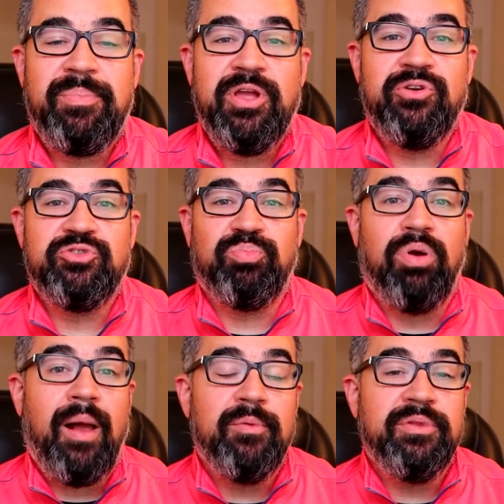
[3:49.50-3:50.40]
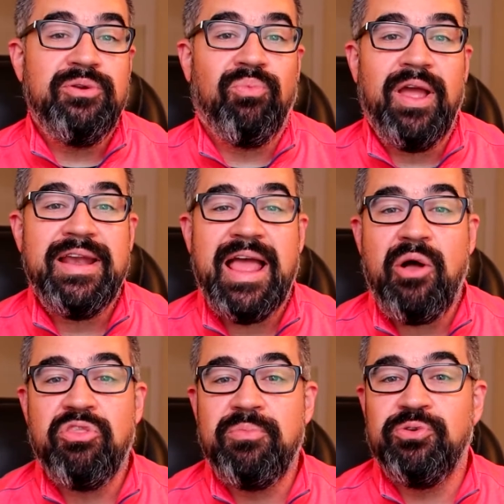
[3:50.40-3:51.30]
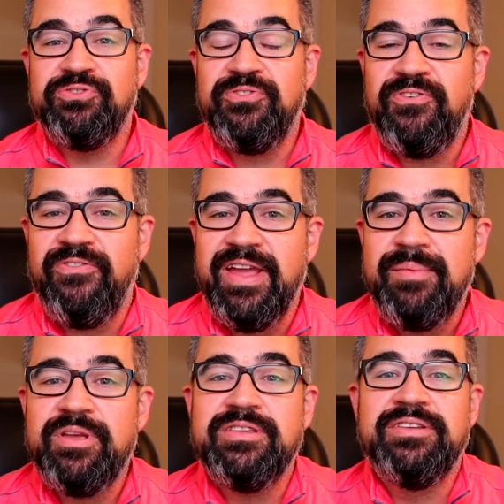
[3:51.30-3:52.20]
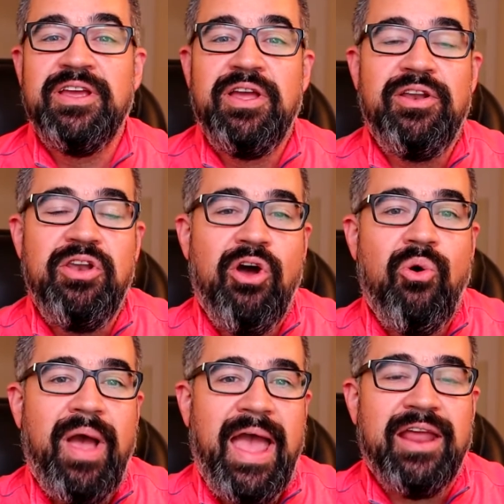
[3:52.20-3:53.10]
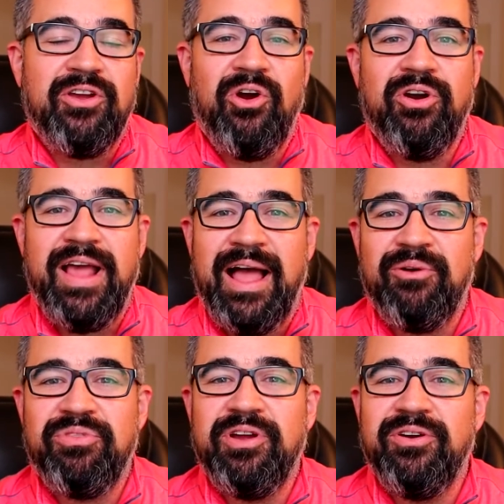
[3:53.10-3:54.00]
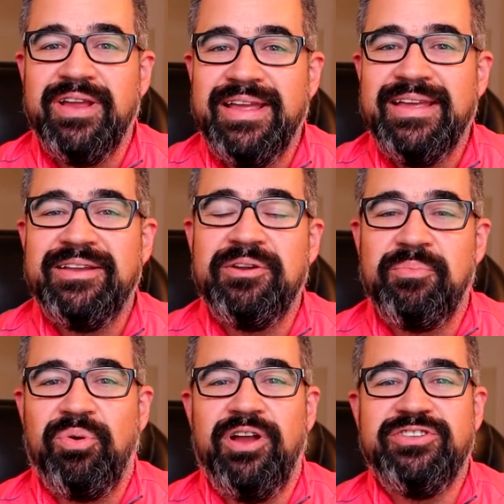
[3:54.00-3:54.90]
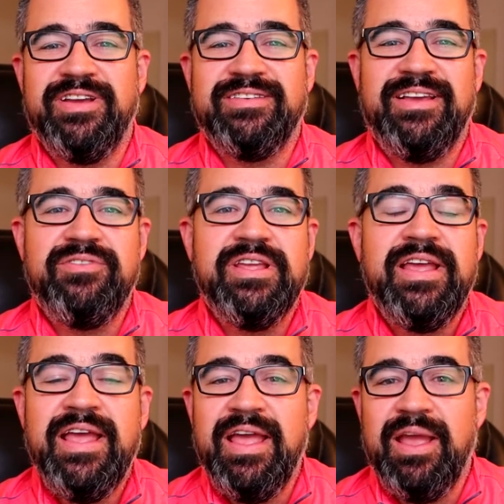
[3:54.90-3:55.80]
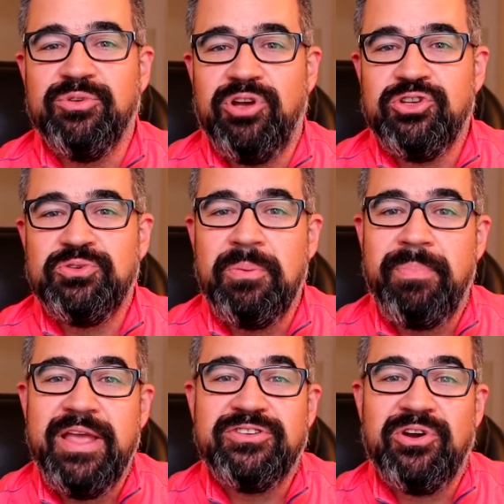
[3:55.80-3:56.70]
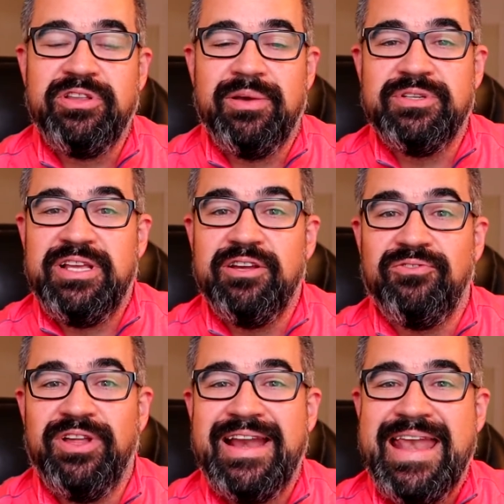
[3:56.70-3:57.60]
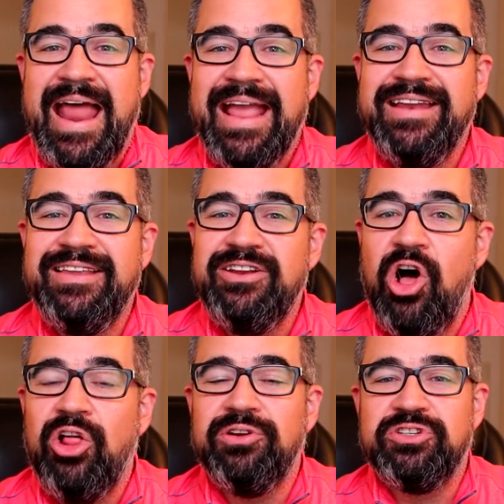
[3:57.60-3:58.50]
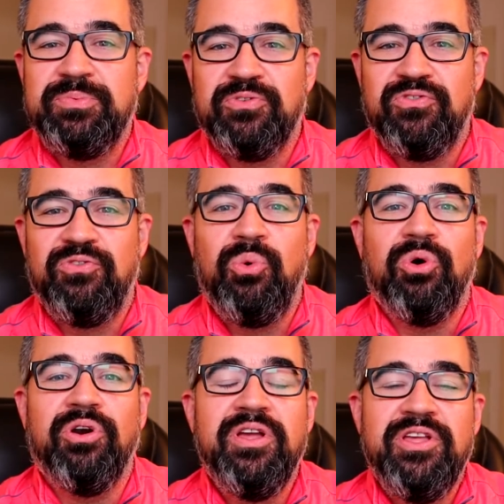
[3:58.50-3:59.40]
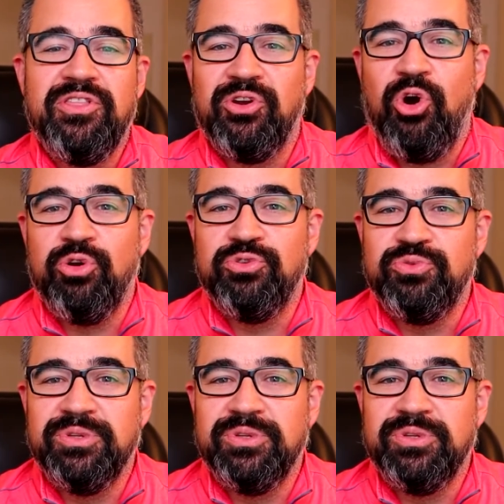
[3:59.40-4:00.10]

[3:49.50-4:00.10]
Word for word: up here is probably right now the most famous no hat card out there in Project 70. It was also a base card that was selling for like $90 before the card was